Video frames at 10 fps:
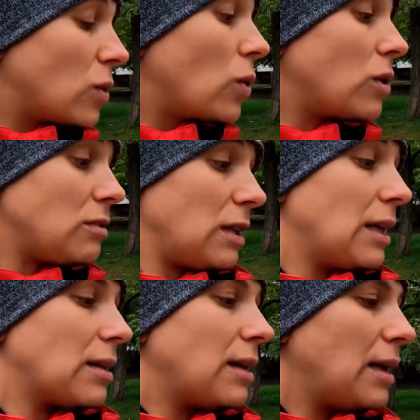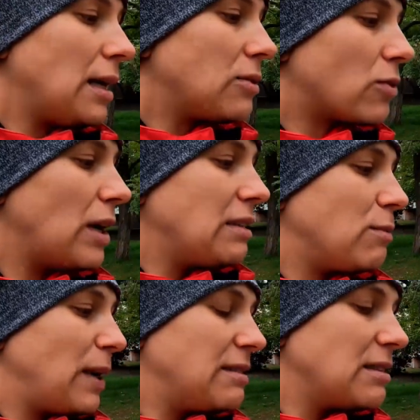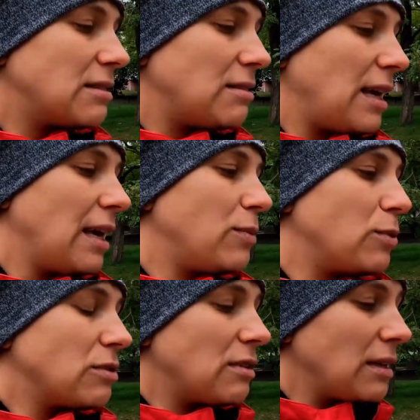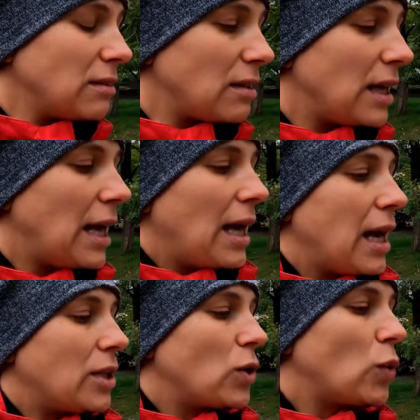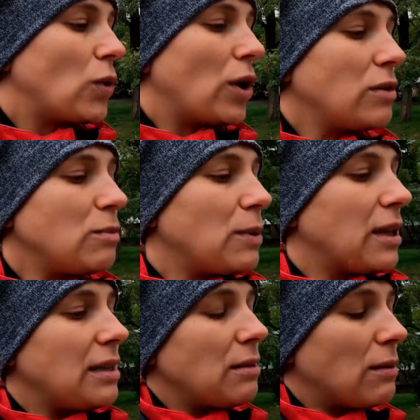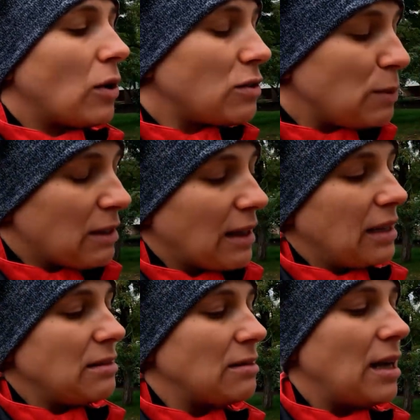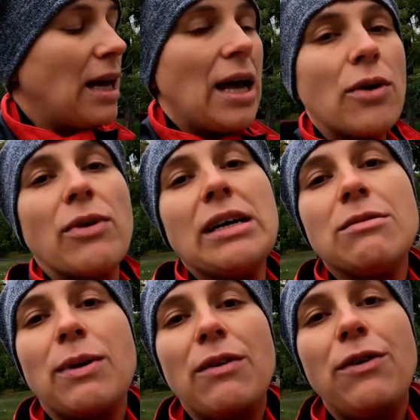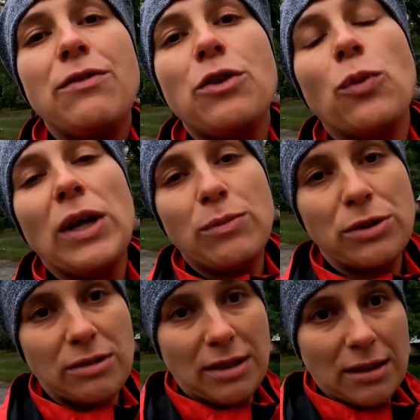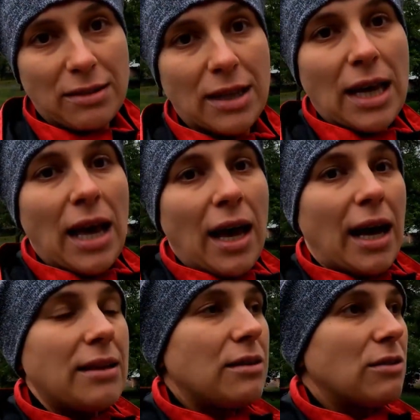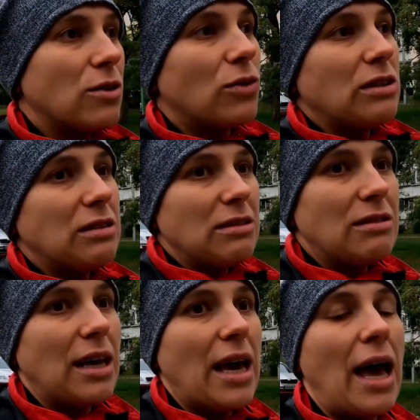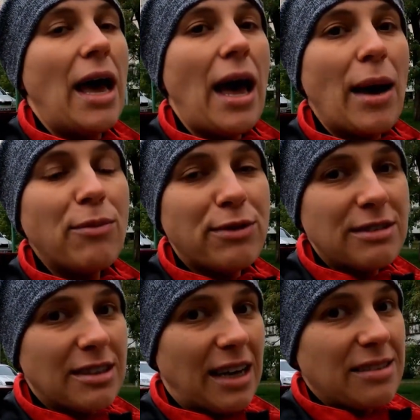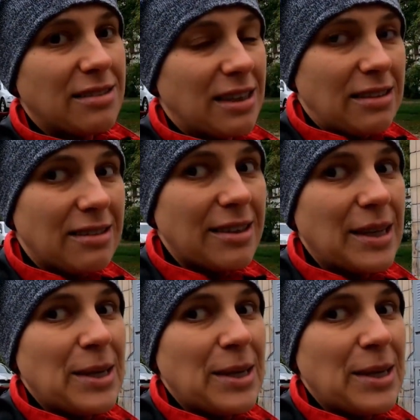got ill, it raised by 68%, and who were hospitalized raised by 51%. And the authorities, they emphasize that